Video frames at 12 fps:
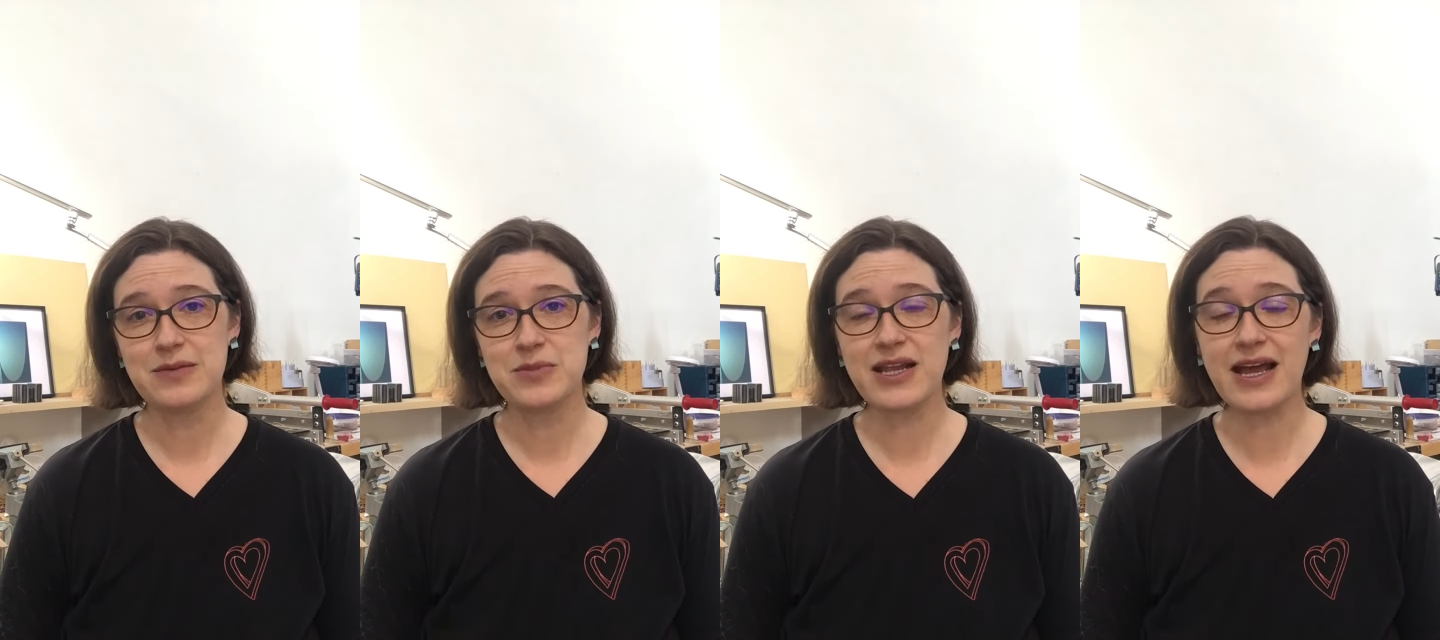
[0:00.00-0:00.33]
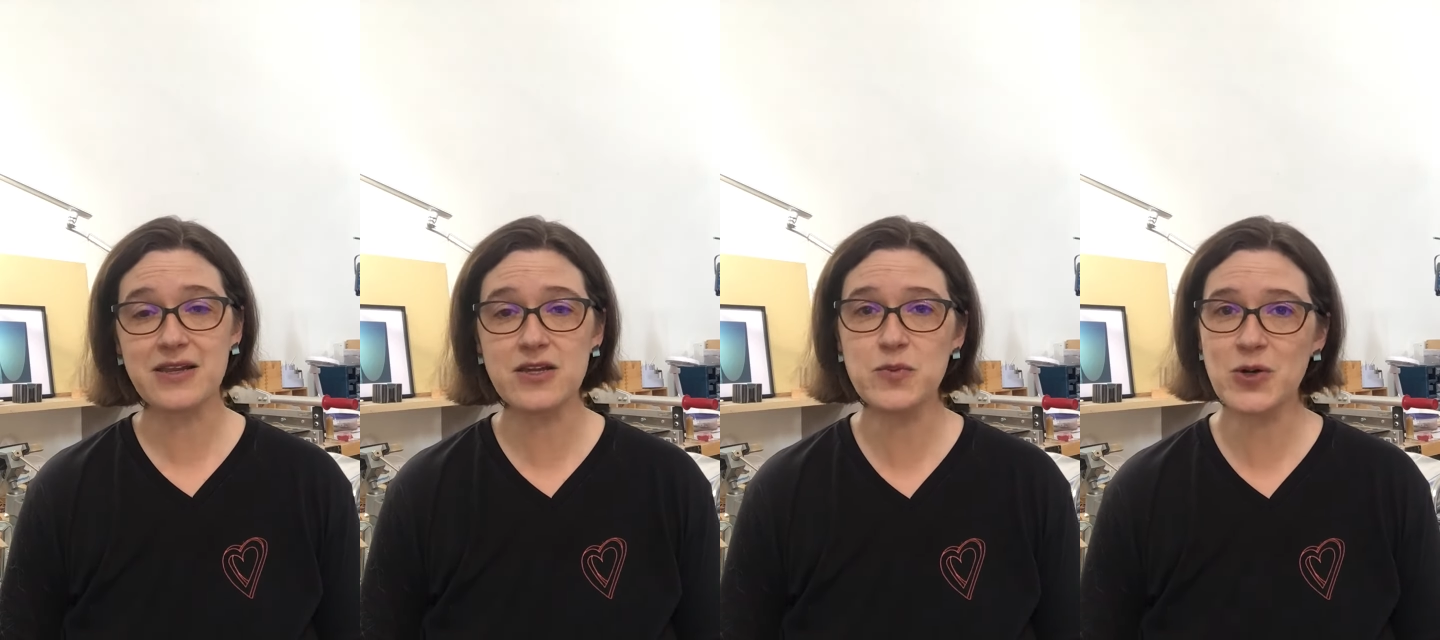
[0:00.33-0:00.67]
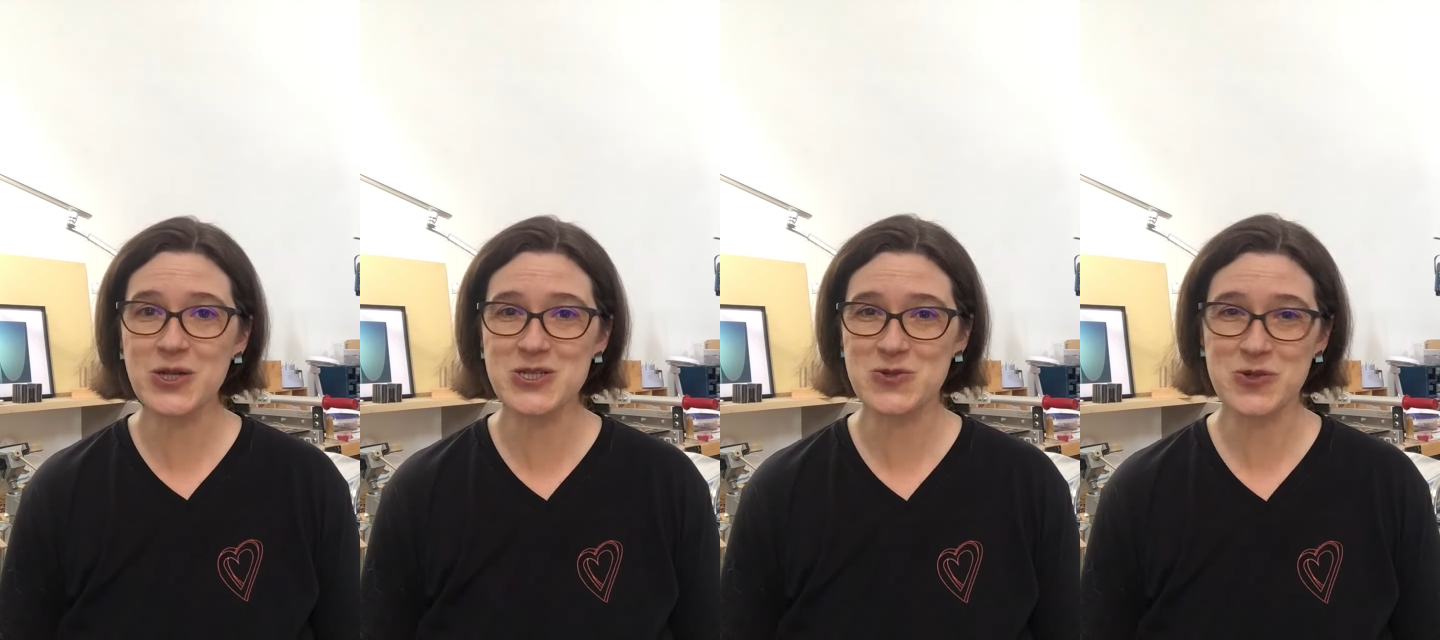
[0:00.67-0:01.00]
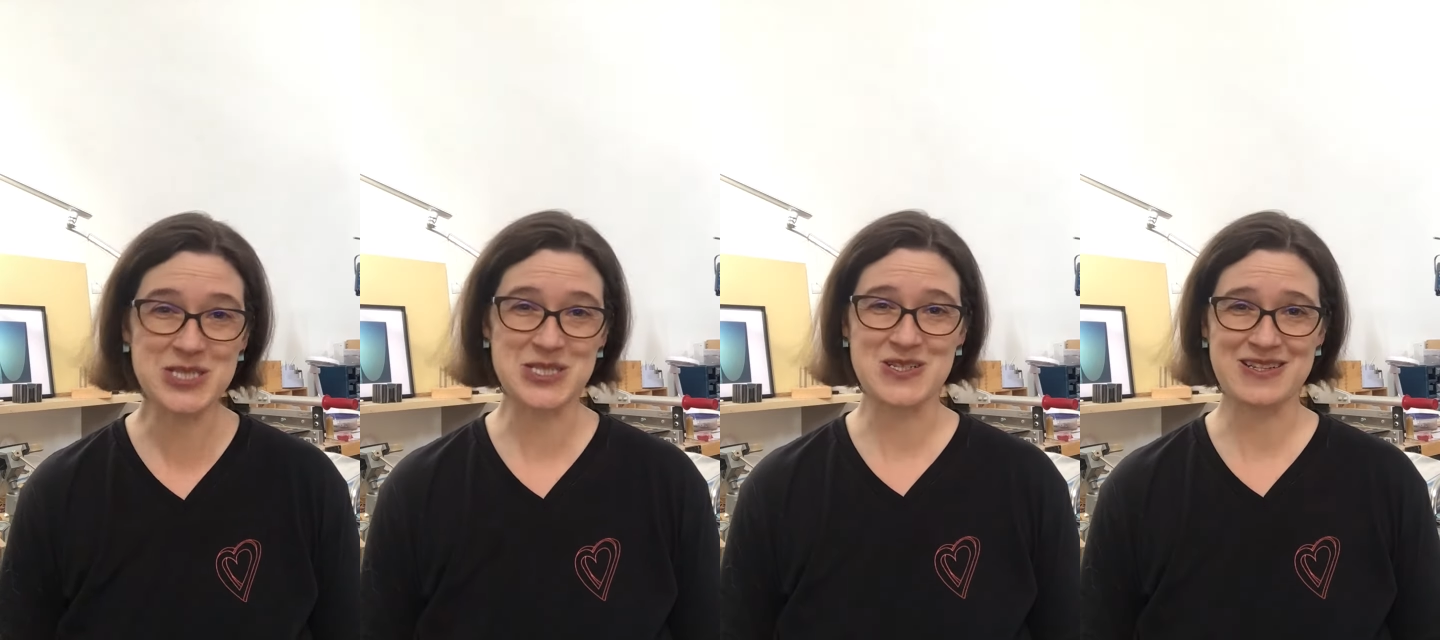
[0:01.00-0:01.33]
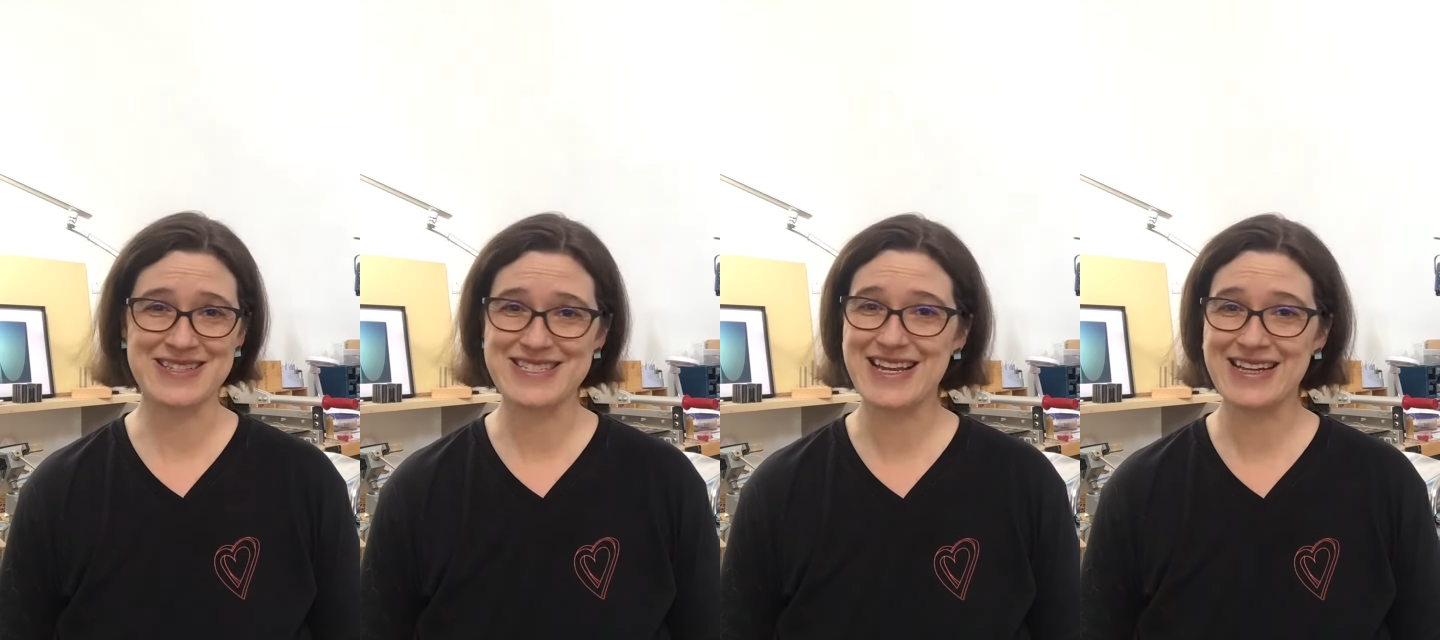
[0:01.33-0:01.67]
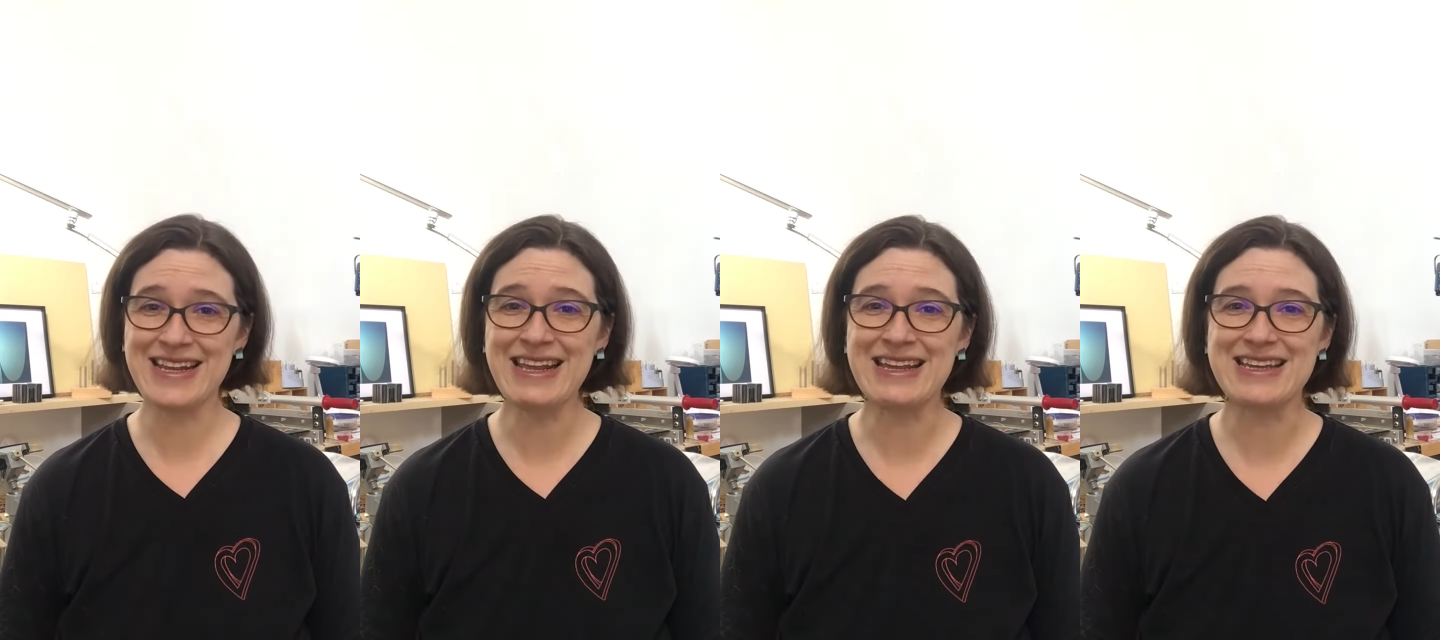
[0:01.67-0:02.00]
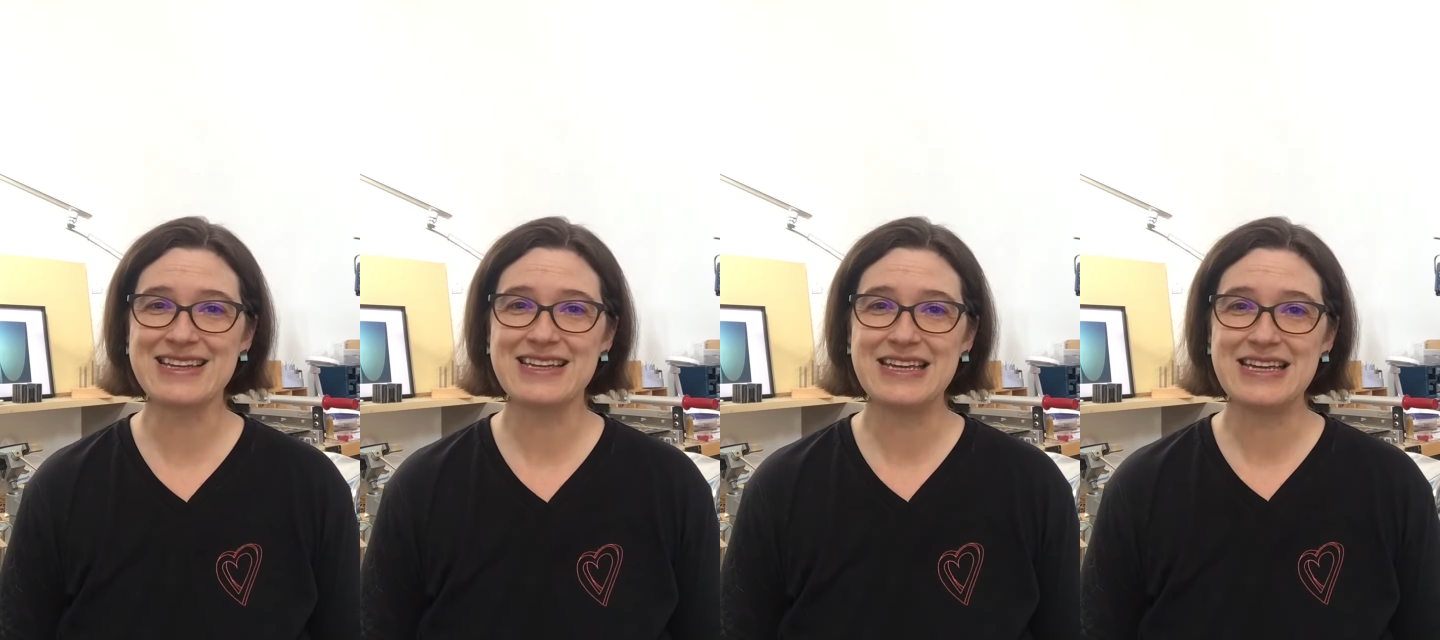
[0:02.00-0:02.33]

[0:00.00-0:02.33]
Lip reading: But how do you put a twist on a technique?